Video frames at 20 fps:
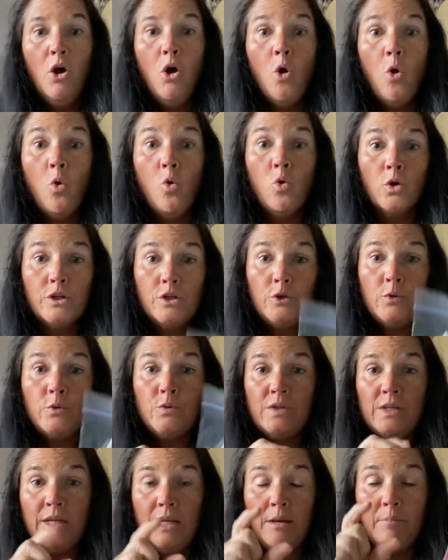or
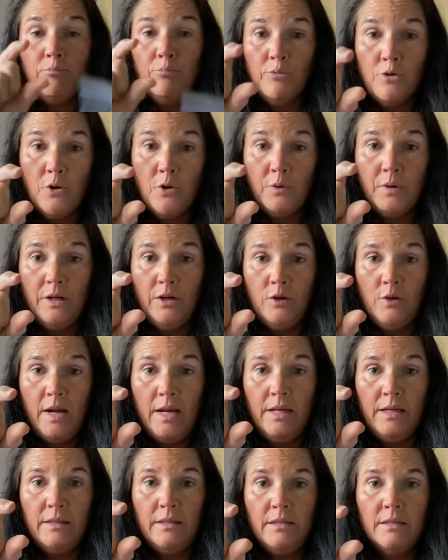using broken
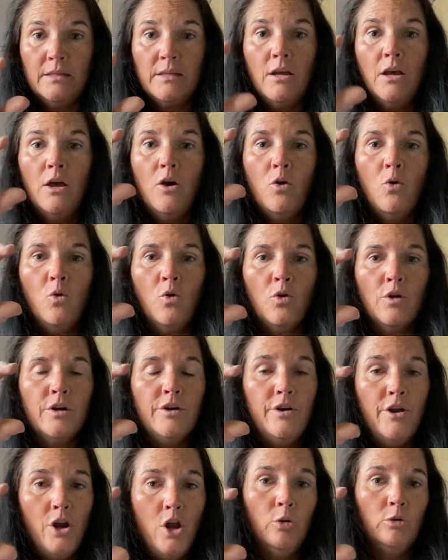crayons or
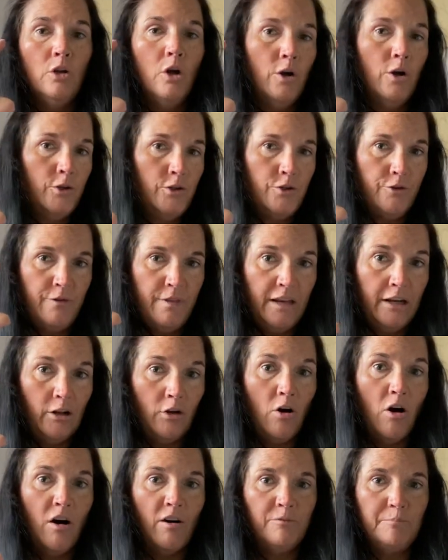no larger than a
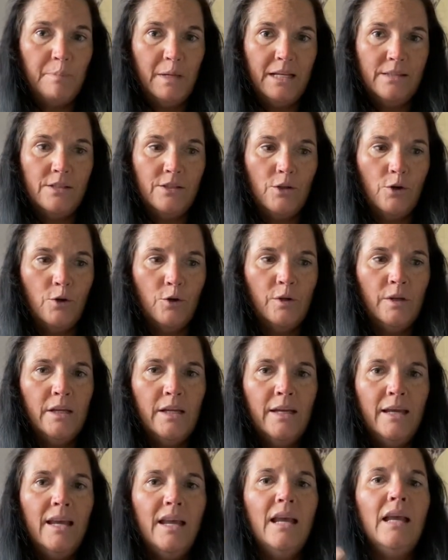golf pencil.
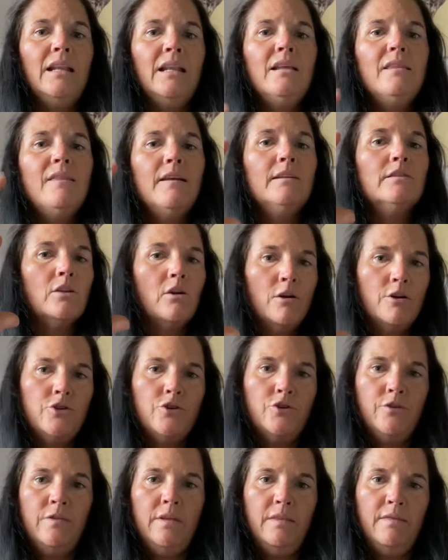Anything
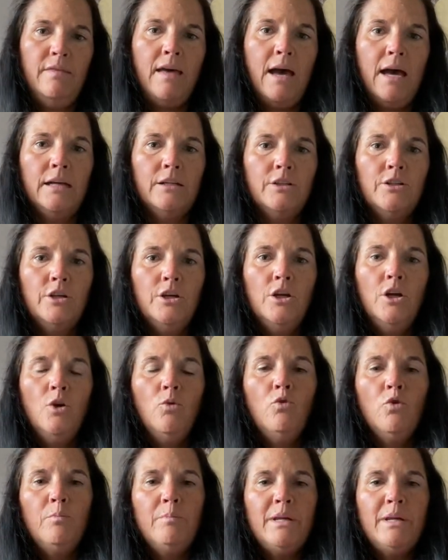larger than that
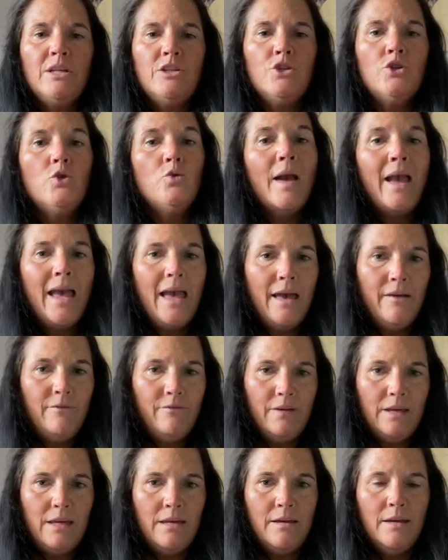will be too
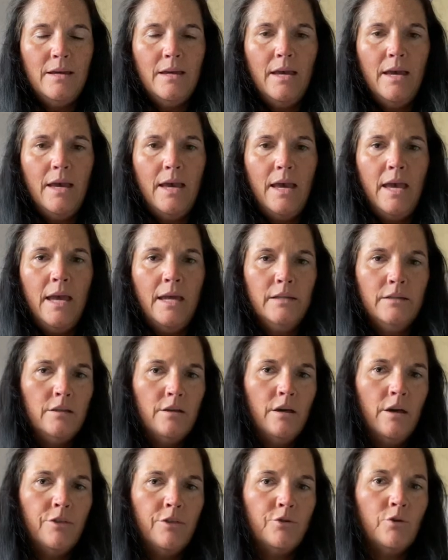heavy and
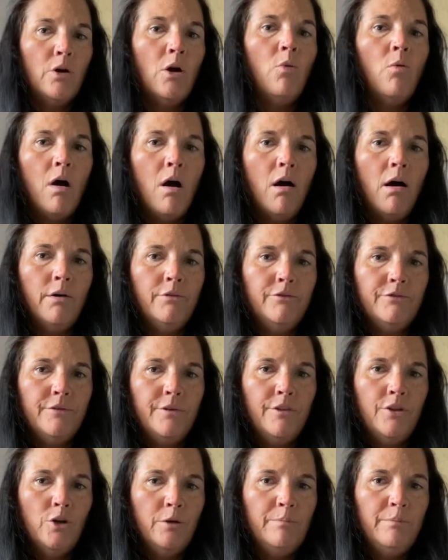throw off
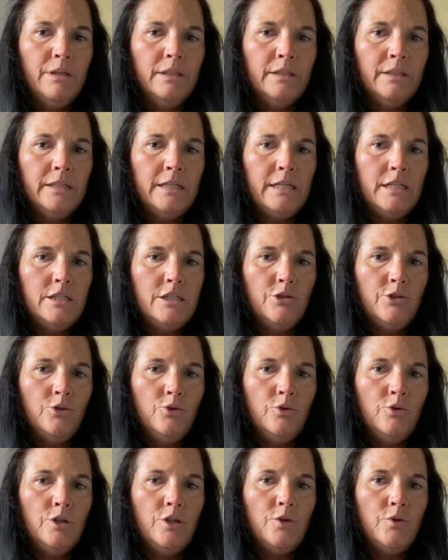their ability to
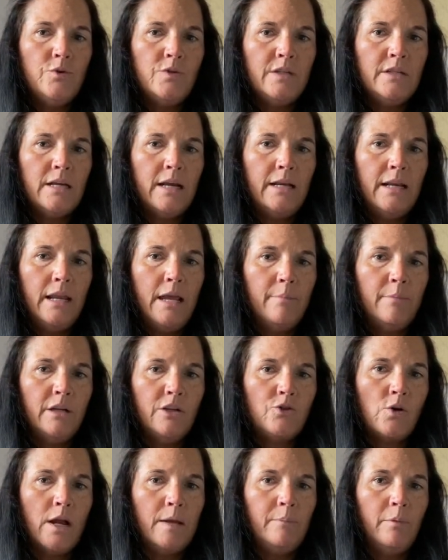use a dynamic
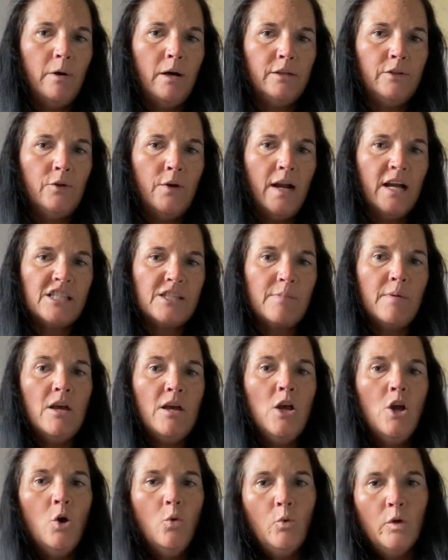tripod grasp.
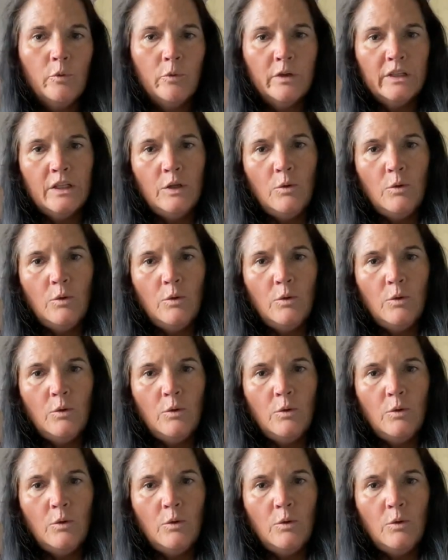We really